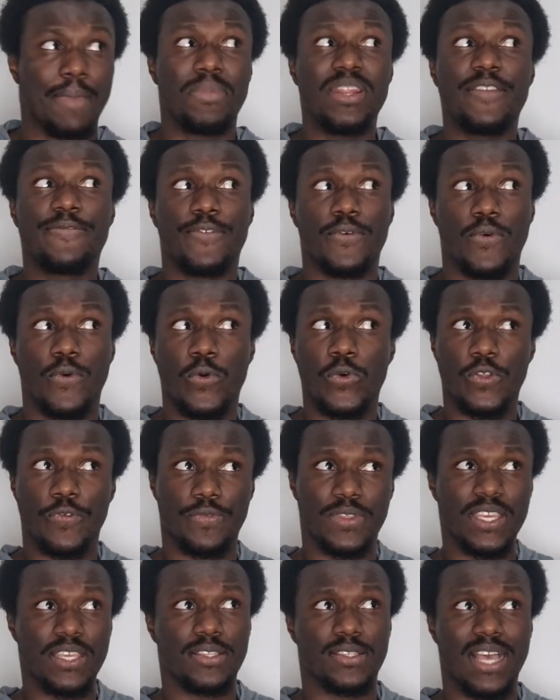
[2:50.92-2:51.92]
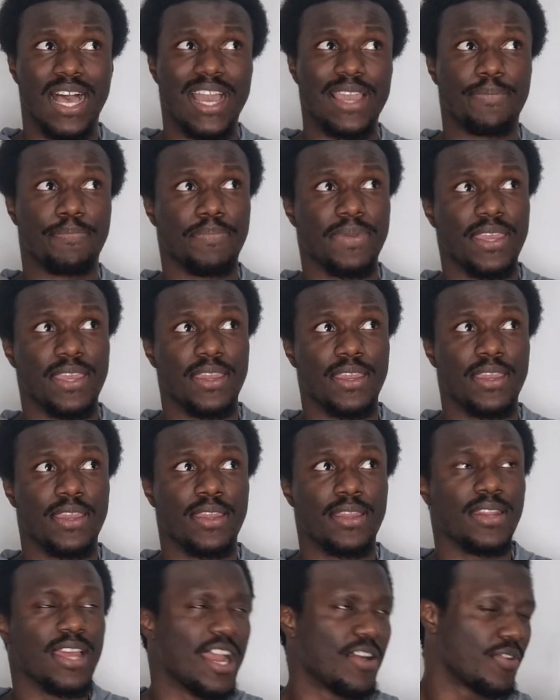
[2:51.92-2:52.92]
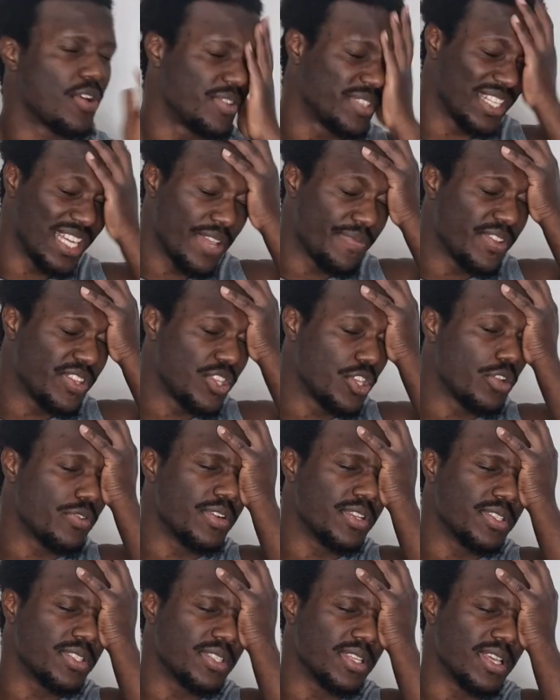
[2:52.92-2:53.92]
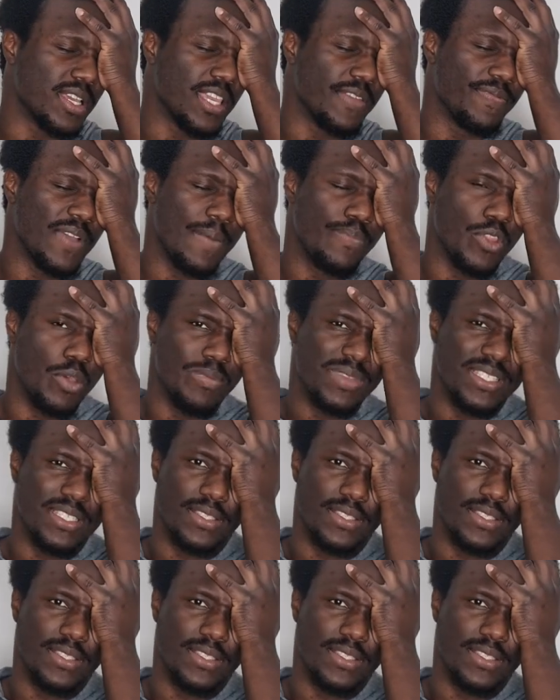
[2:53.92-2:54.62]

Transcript: I believe for all of these I paid around 11 euros, if I'm not